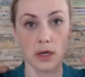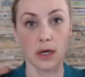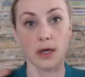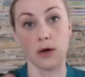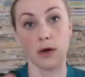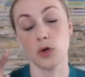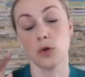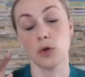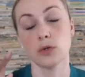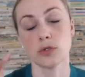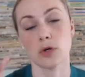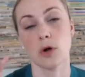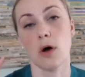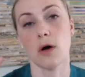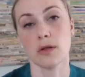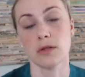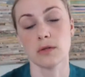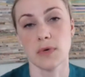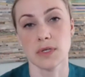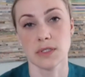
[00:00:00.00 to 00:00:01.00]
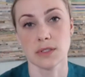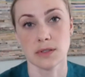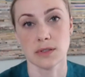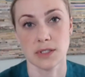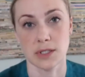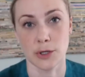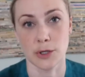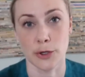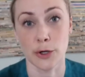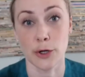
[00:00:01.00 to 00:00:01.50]
Those are all the muscles
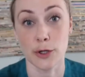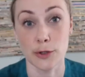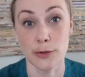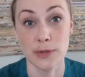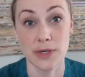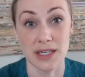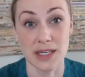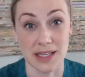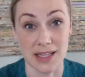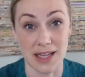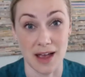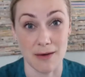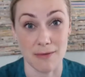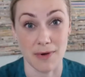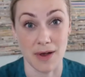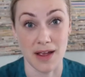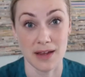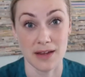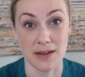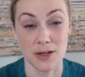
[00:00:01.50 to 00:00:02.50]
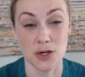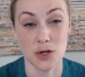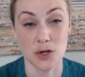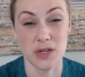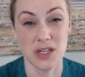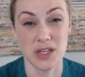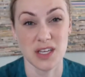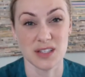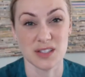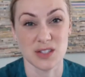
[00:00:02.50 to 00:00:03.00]
that are included in that, right? You know, when
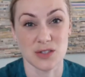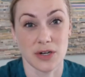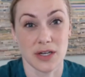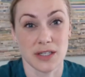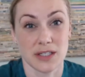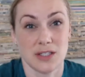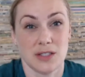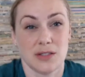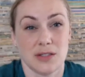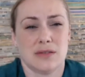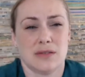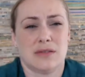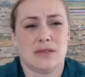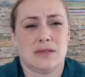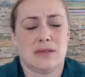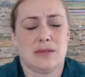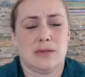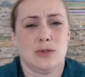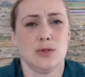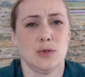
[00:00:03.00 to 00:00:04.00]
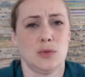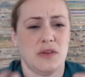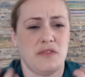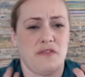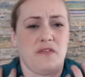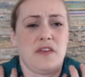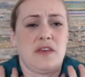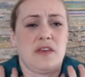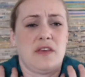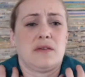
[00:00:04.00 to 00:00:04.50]
you get stressed, you, ooh, we
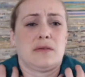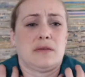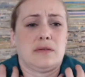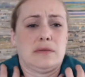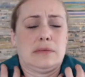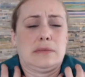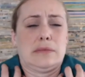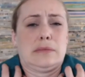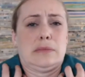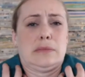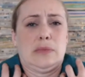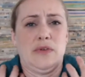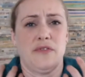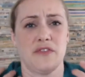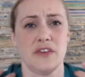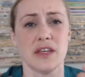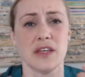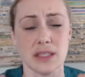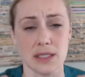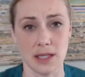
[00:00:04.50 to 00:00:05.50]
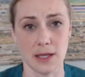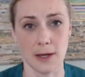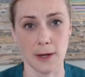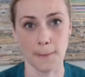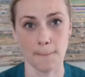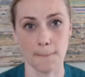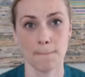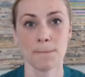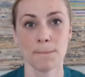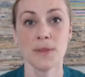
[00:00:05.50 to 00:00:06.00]
feel feel it
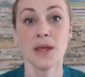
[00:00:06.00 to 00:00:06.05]
there.